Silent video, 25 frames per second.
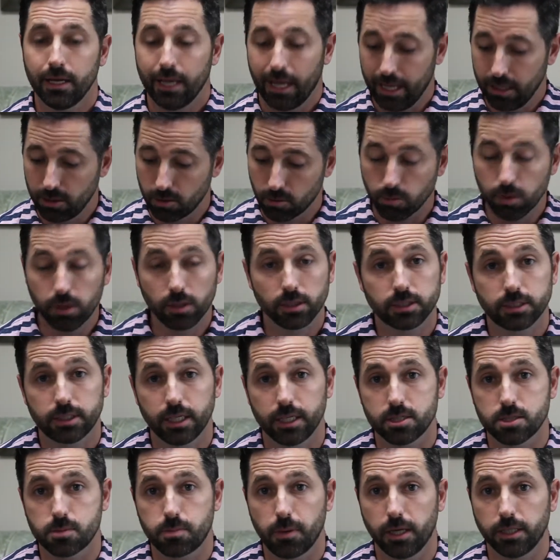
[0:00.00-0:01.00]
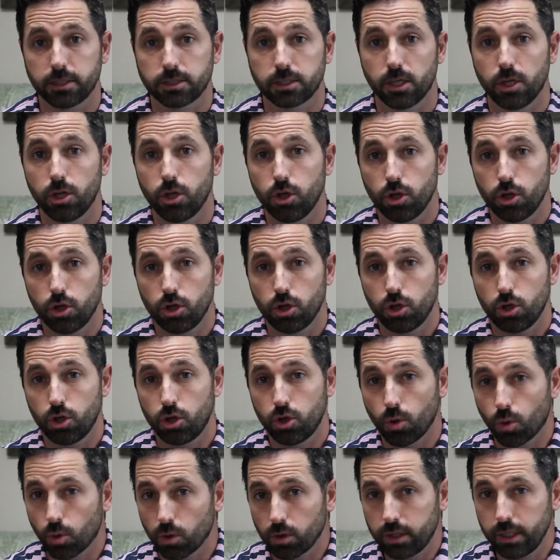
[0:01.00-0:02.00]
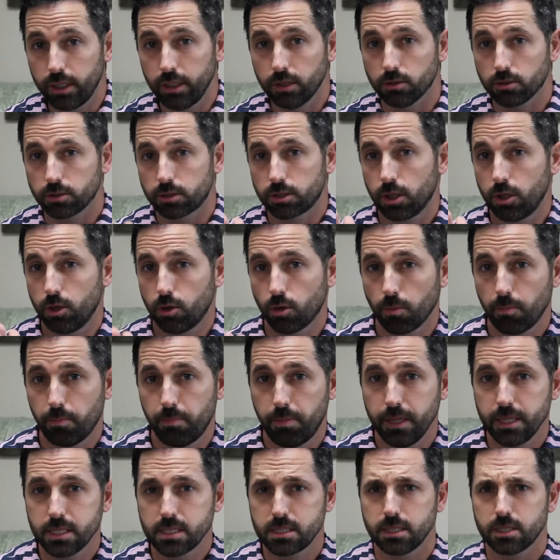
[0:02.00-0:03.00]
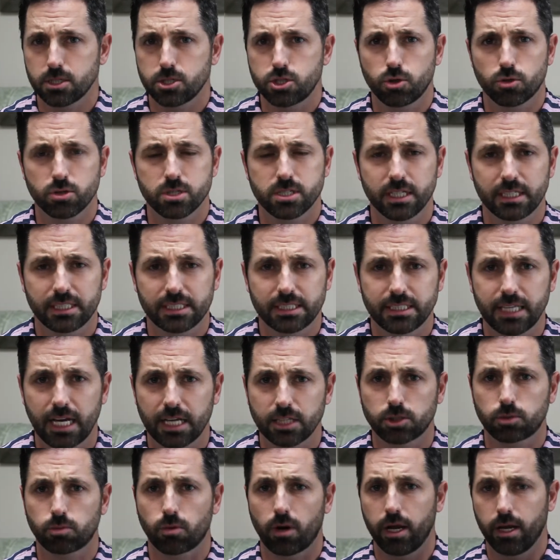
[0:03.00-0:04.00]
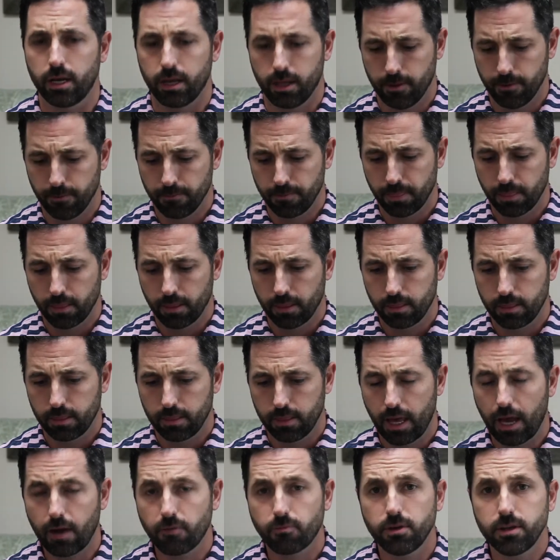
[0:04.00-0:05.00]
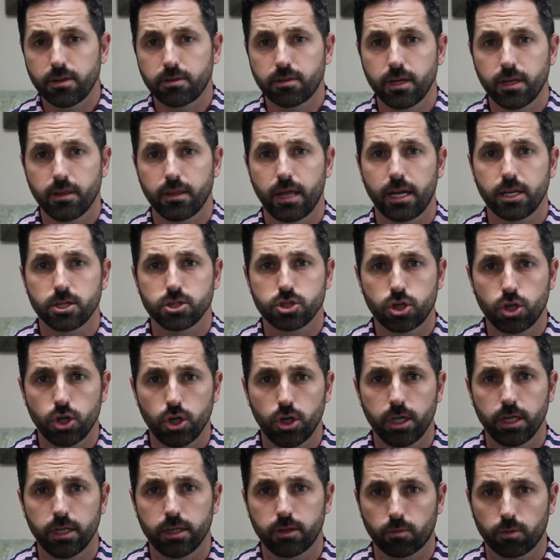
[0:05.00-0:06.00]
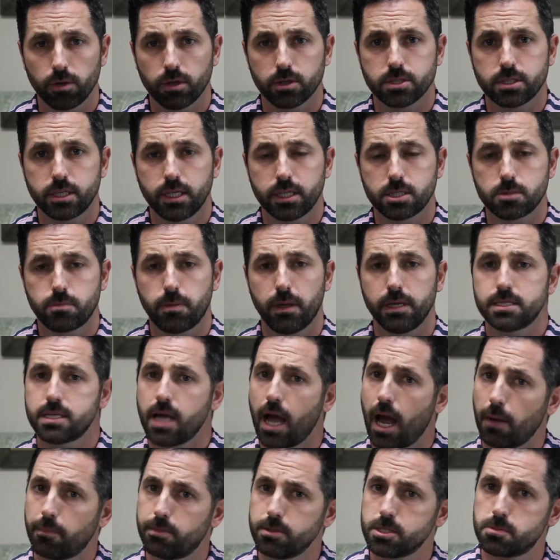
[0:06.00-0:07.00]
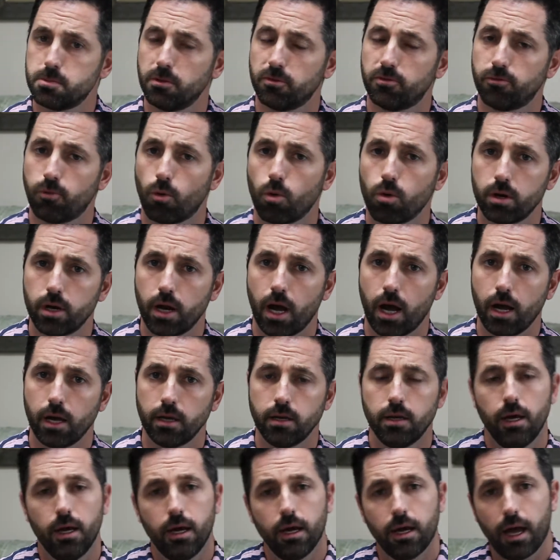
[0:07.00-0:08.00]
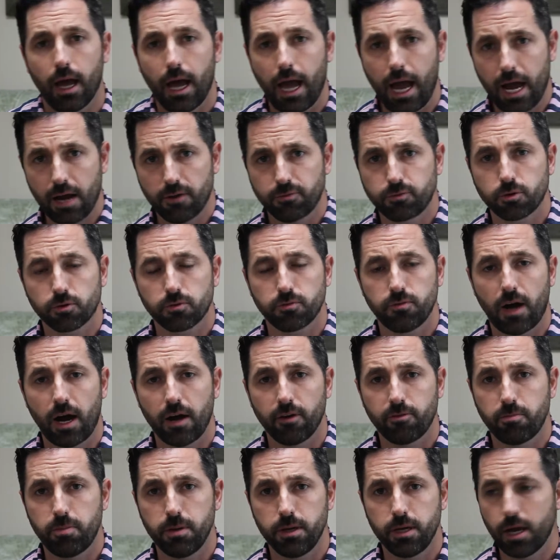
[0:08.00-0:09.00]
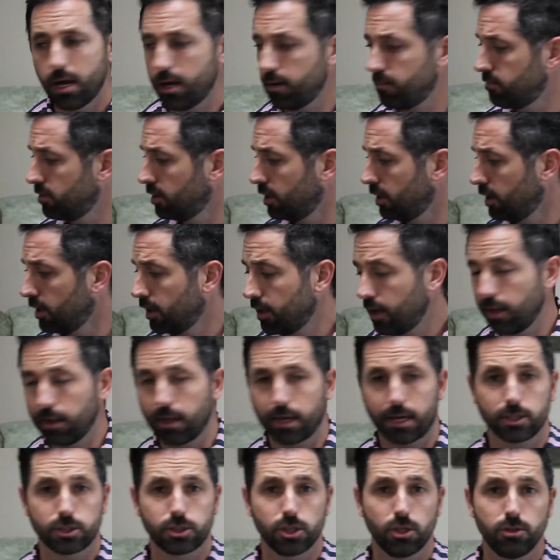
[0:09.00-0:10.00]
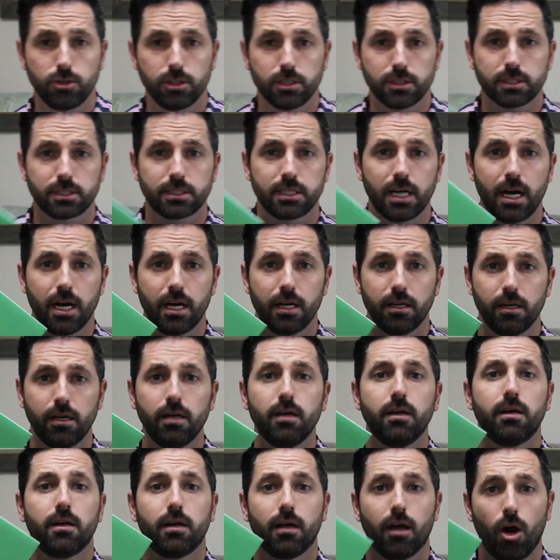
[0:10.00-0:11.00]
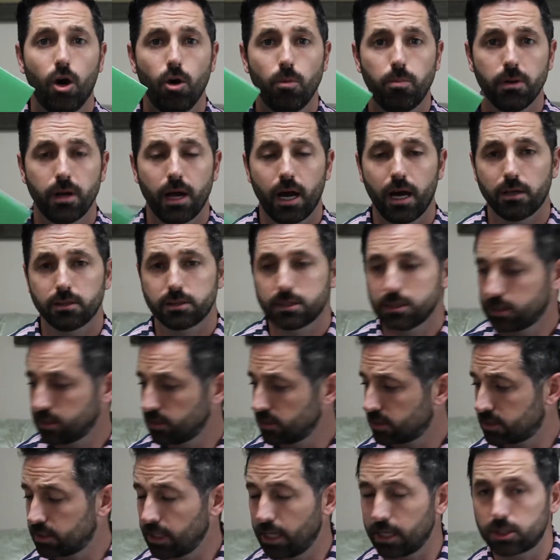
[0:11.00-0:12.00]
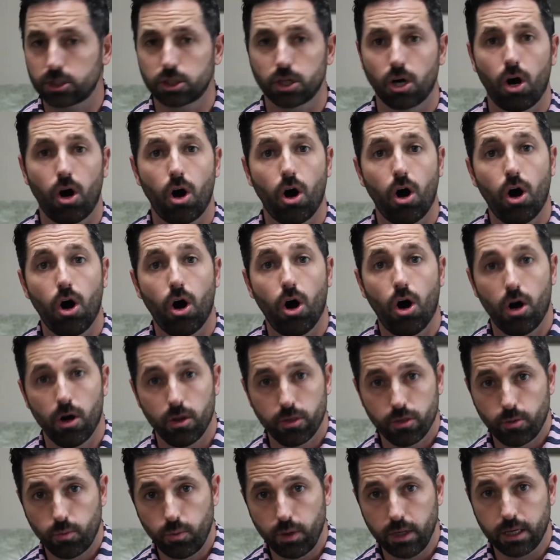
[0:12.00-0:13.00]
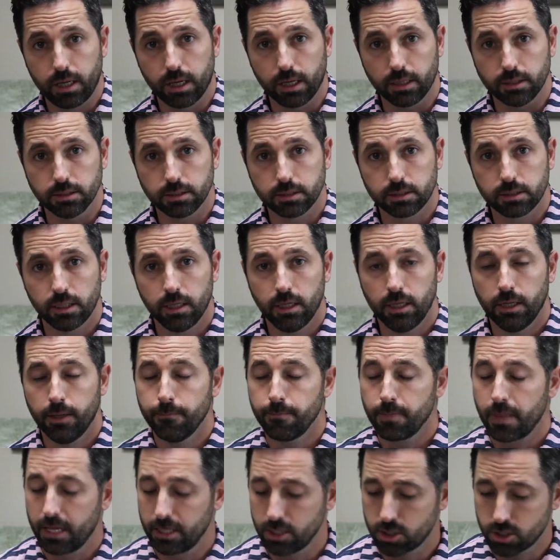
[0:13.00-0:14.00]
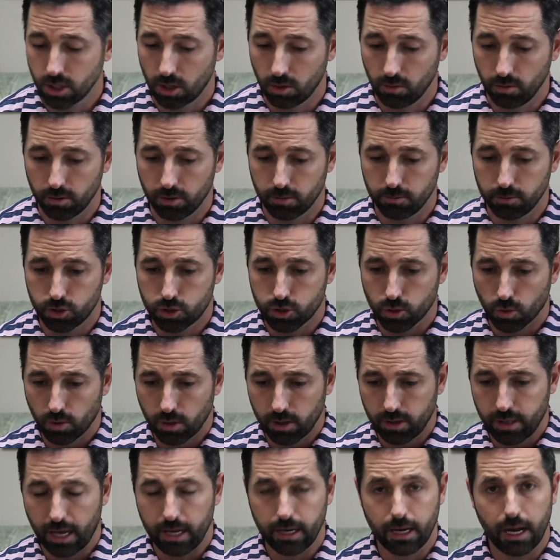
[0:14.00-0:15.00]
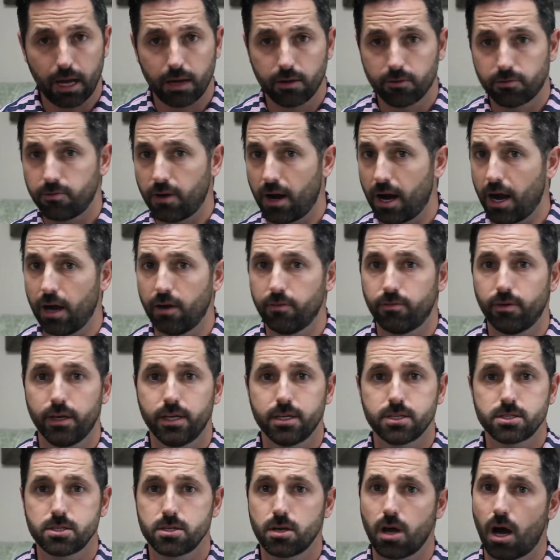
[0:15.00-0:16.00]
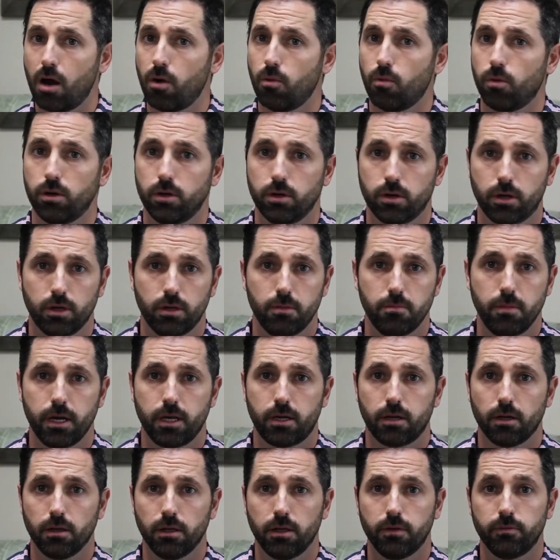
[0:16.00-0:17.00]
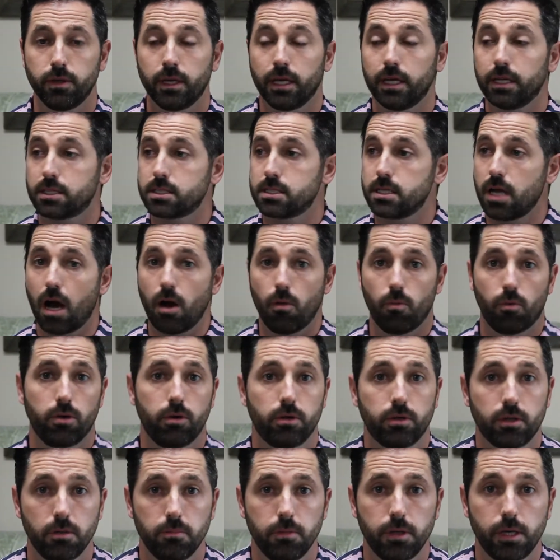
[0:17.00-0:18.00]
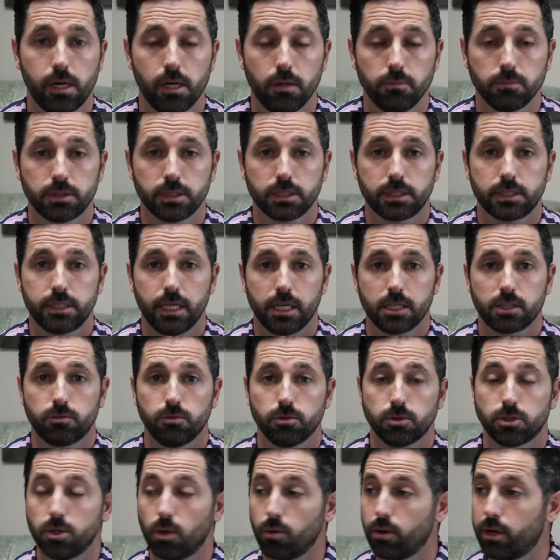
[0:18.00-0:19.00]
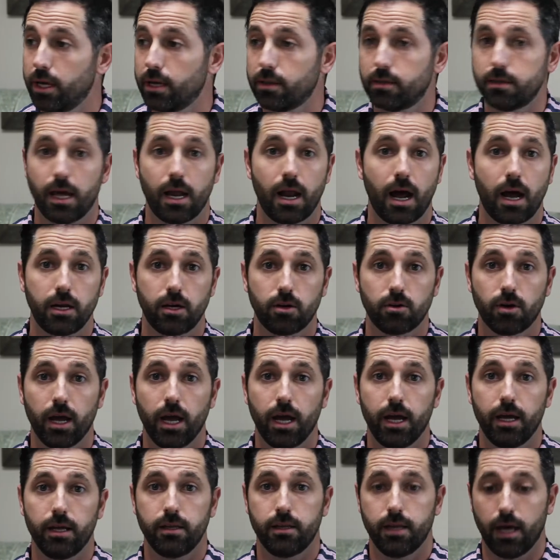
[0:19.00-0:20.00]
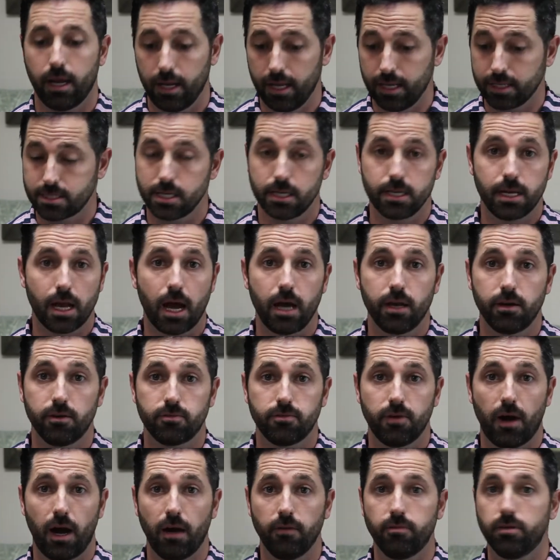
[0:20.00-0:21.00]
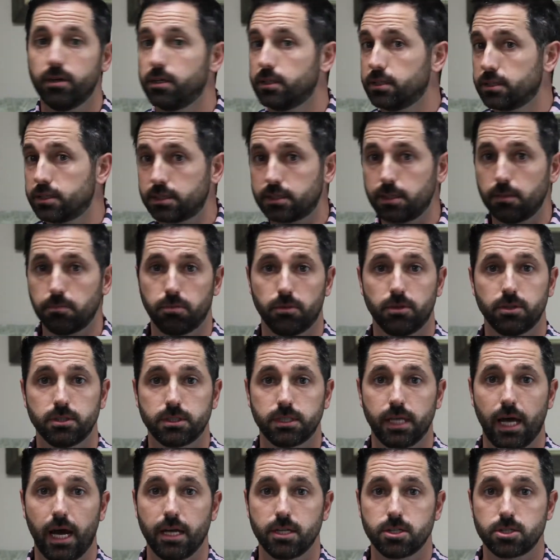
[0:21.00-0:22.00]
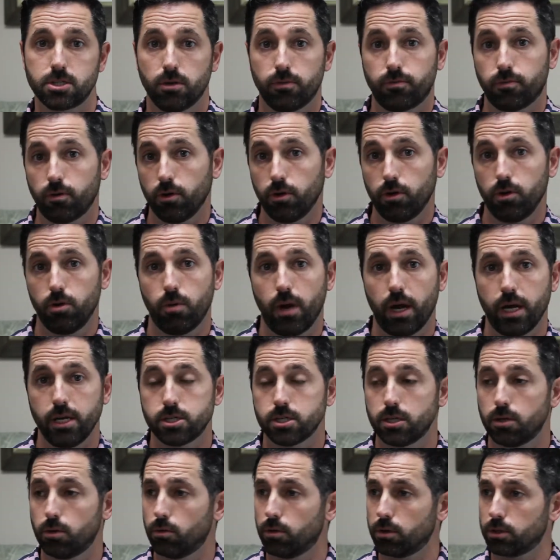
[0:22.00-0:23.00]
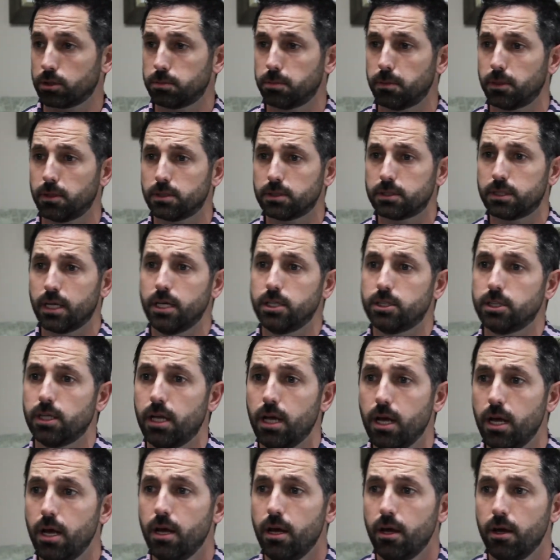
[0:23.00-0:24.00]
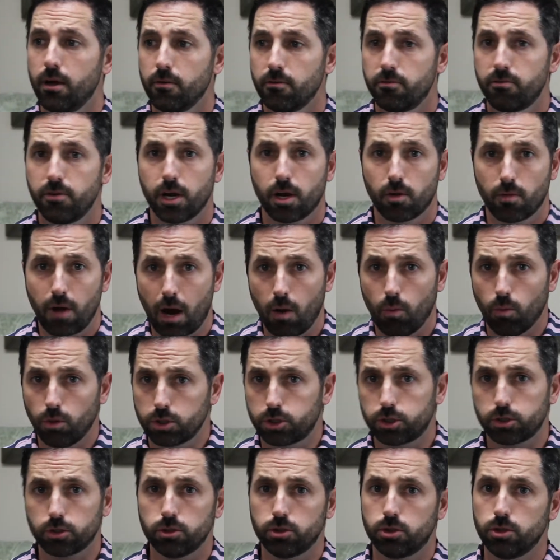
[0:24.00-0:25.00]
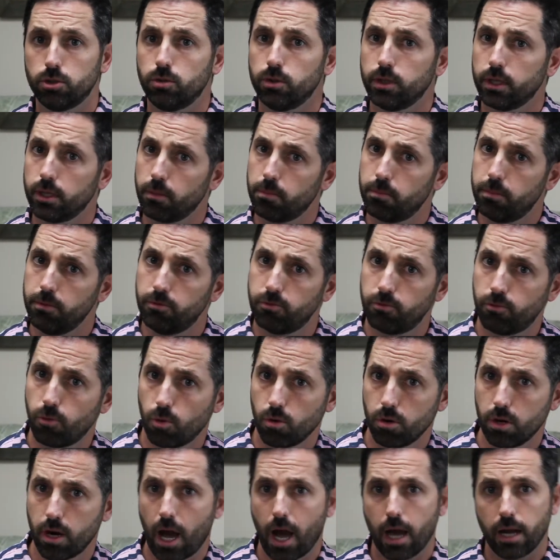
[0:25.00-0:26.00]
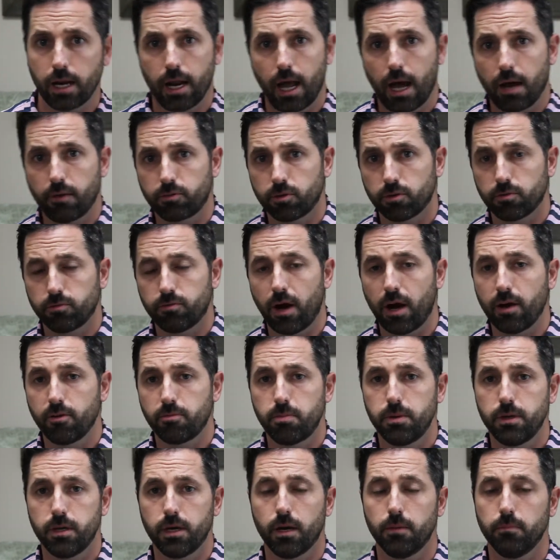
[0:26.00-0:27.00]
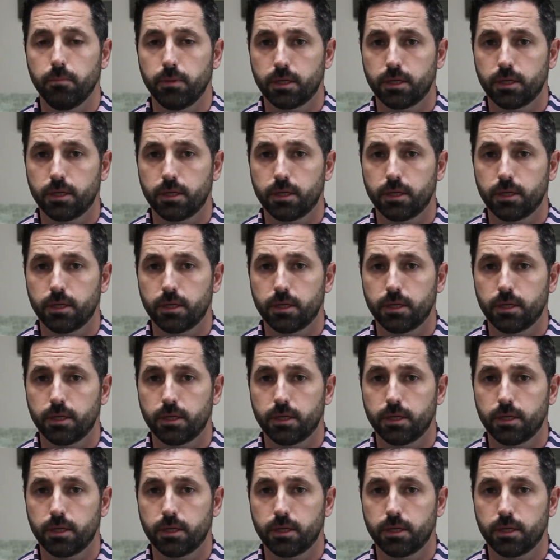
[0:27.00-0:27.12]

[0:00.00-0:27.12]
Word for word: In the real estate space, your deals, your business, your success rate, everything that is good in the real estate space happens before nine, after 5 p.m., and like I showed you in the sign, open houses and such on the weekends. And so the majority of that nine to five is not where you're gonna make your living. It's not where you're gonna become successful. So get that out of your head that it's a nine to five. Simple as that. So for a new agent or experienced agent, figure out what you're doing before nine and after 5 p.m.